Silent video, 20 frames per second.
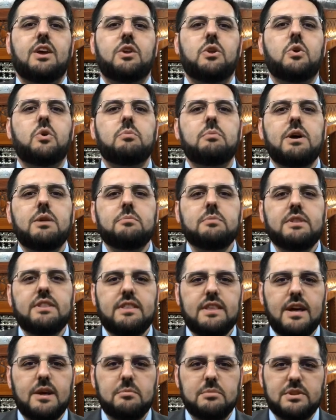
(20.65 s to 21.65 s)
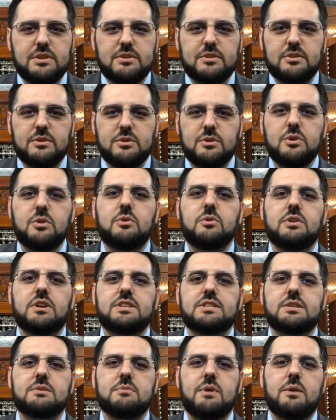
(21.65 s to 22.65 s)
Nu'man bin Thabit, known
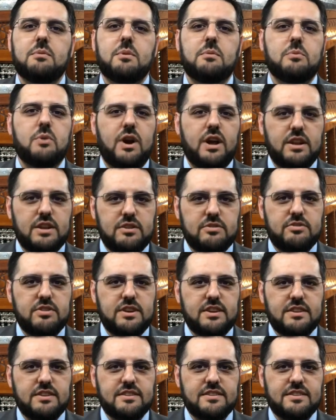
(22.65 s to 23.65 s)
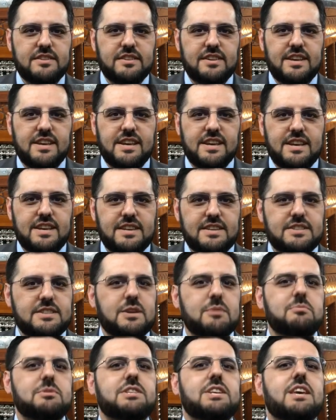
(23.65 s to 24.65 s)
as Imam Abu Hanifa,
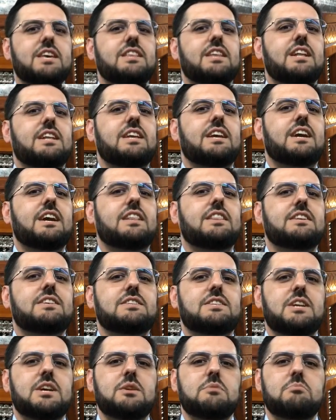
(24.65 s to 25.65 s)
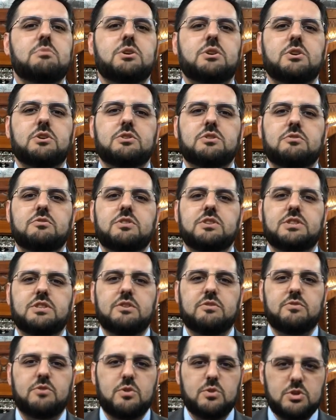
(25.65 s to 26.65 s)
some say that he got this name because of his
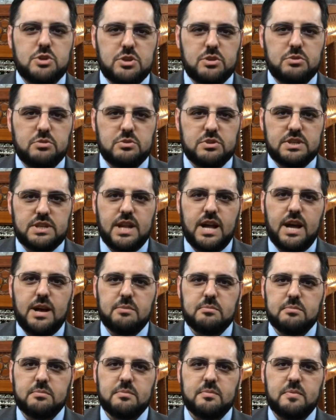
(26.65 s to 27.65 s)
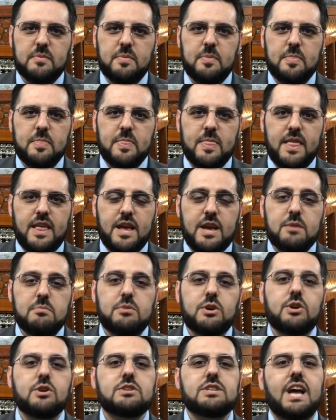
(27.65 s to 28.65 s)
devotion to Islam,
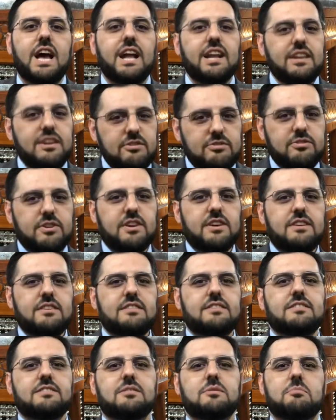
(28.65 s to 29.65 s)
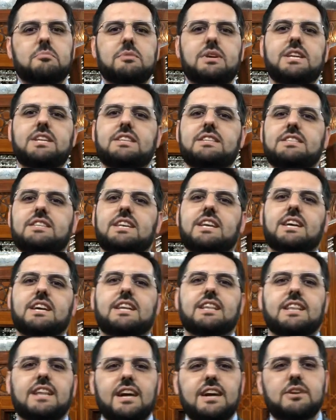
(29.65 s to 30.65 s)
because Hanīfa means
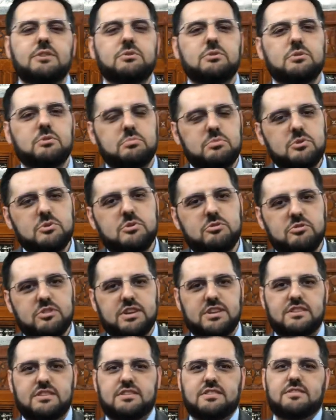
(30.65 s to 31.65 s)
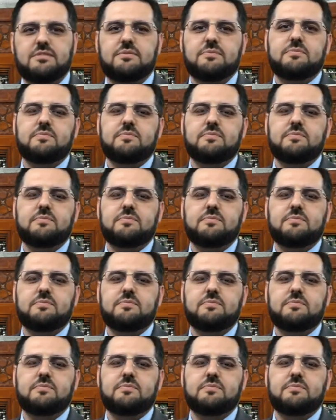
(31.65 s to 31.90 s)
inclined to the pure faith.